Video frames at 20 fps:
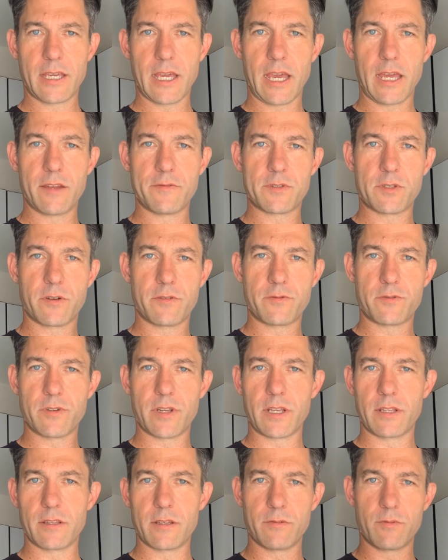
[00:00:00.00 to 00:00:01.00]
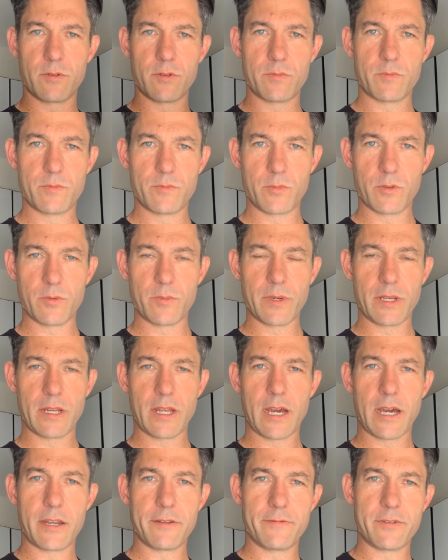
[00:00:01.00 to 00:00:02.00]
can of soft drink that would have
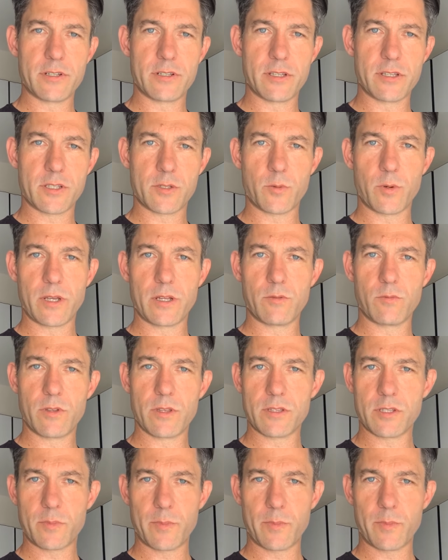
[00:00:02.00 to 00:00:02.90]
been artificially sweetened with